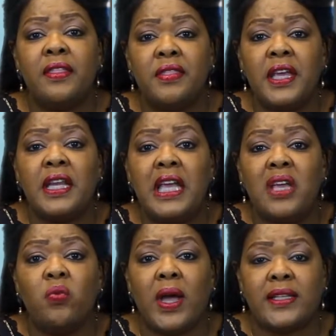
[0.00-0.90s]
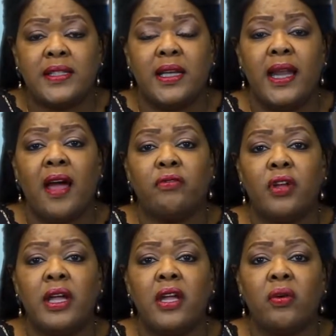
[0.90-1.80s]
and then he rested
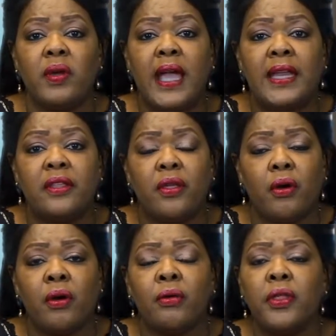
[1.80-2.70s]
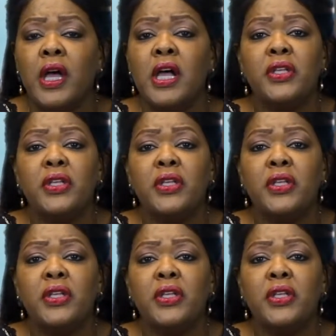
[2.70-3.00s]
after he created the earth.